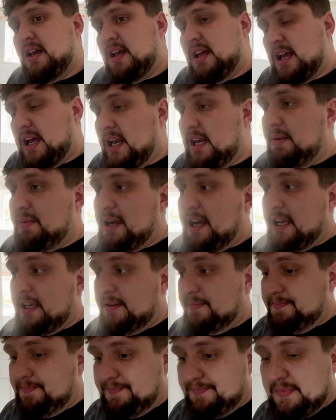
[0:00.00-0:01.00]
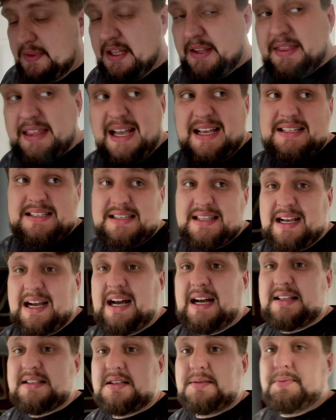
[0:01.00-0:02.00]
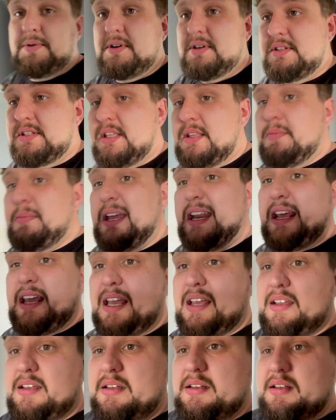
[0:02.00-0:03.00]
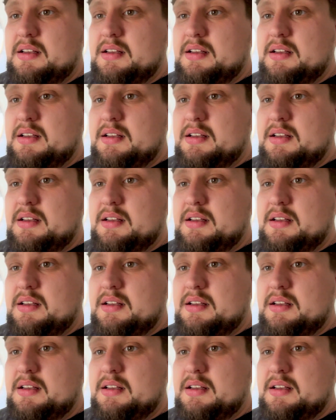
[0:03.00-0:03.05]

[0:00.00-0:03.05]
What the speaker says: Anyway, that's that, because at the minute